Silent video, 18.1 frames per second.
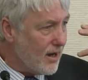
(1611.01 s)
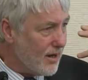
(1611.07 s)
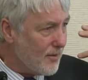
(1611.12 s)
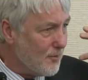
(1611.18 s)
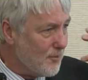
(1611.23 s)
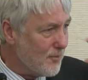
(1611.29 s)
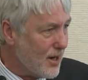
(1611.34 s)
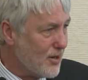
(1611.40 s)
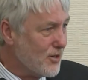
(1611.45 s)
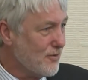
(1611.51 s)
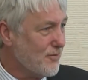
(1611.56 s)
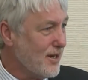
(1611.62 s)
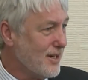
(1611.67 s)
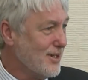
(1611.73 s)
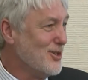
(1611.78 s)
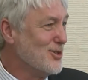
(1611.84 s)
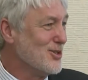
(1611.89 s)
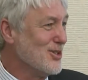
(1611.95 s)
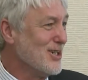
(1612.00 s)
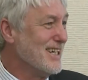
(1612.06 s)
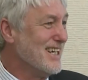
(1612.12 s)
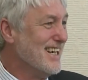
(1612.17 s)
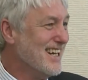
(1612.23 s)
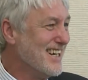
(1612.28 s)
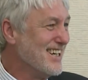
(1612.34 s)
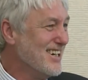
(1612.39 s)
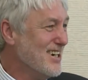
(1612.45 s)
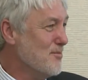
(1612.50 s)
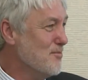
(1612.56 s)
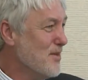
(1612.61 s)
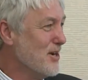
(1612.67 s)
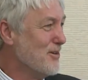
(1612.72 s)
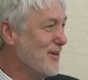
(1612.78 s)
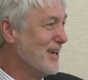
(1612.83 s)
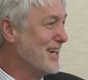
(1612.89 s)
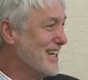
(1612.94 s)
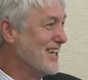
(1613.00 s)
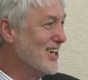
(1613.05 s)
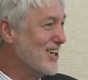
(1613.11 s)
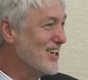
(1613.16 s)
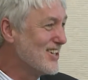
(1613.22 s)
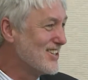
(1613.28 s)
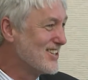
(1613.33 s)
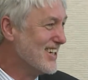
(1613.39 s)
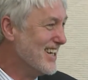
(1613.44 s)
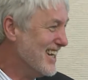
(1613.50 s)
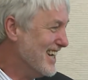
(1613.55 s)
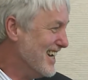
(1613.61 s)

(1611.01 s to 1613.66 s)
motivated geeks